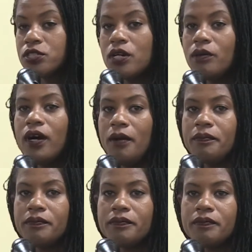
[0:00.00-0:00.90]
show
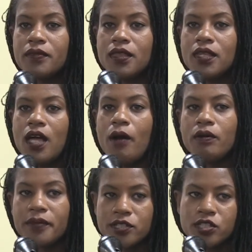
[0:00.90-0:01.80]
up. I
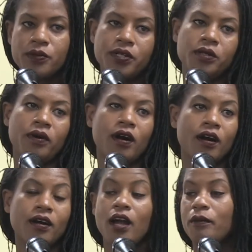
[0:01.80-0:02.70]
will meet you where you
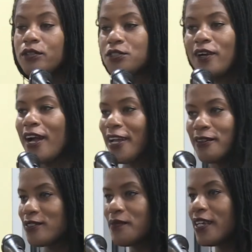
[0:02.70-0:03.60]
are. I will try in
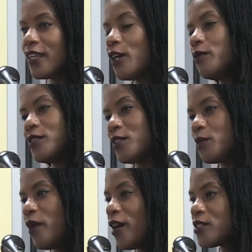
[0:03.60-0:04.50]
as many languages
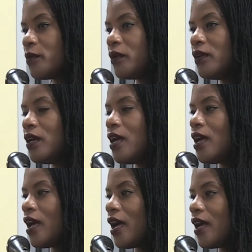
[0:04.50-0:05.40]
as possible,
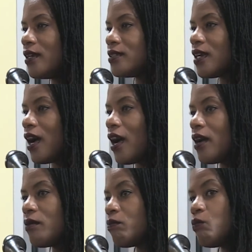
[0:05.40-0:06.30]
and
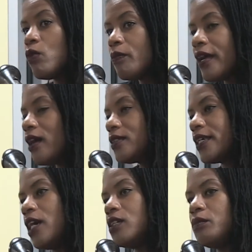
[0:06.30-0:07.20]
I will be held
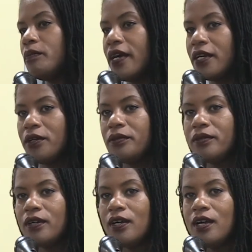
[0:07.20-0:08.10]
accountable by you.